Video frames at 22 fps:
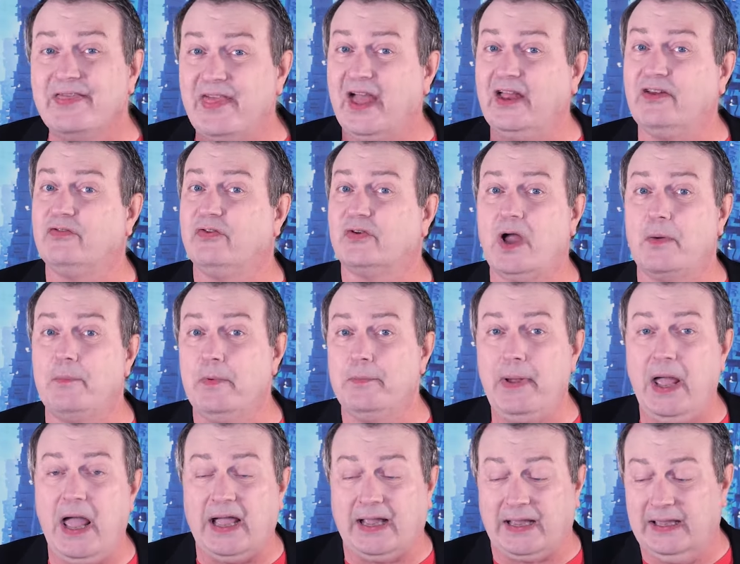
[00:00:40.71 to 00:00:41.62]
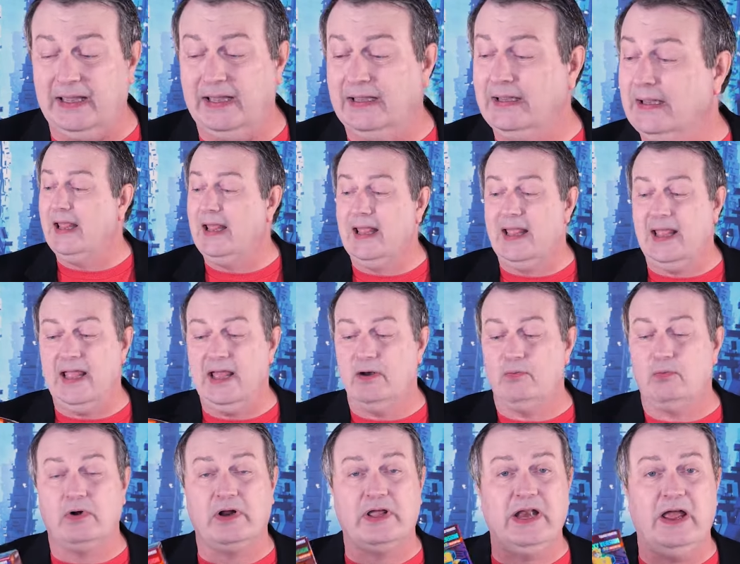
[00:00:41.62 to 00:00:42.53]
thanks for coming back.
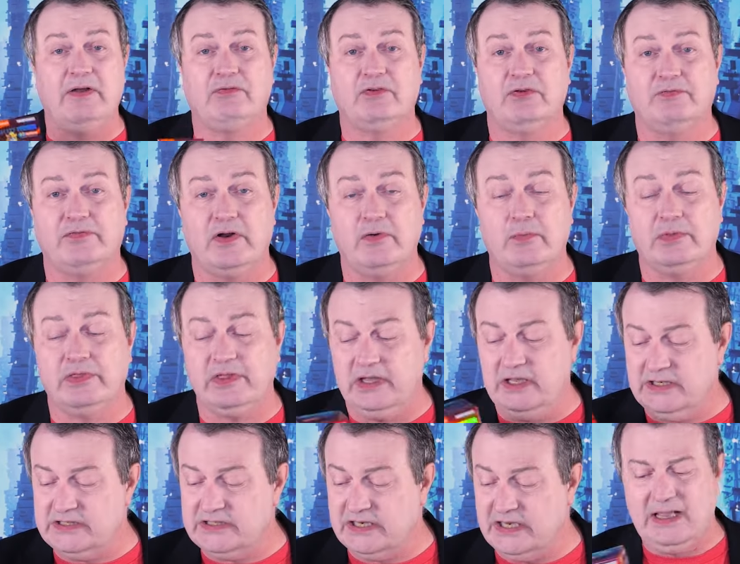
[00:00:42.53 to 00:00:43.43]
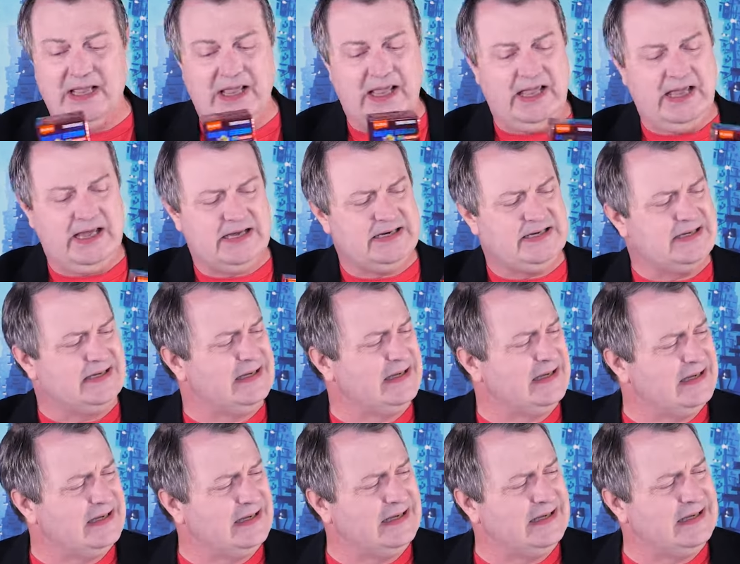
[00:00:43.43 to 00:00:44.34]
And we're gonna have some fun with these, and
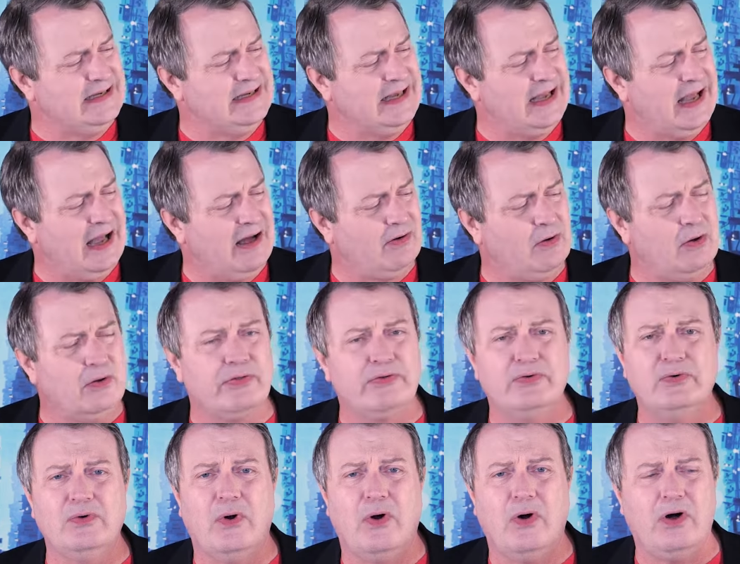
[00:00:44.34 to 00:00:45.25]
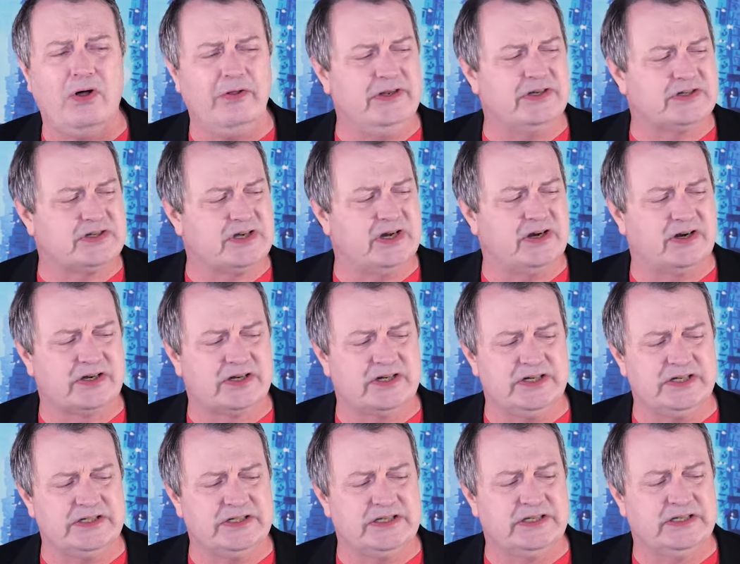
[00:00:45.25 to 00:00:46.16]
uh, I'll go through all these
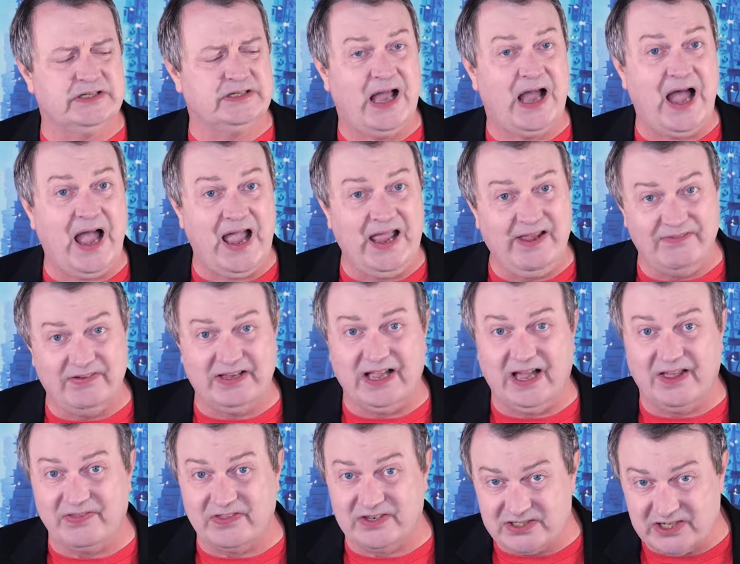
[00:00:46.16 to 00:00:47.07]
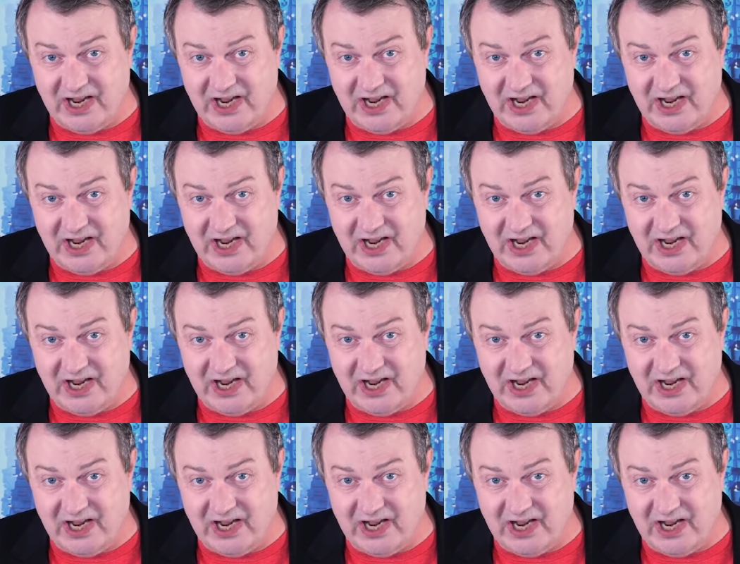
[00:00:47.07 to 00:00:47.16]
characters. I even got the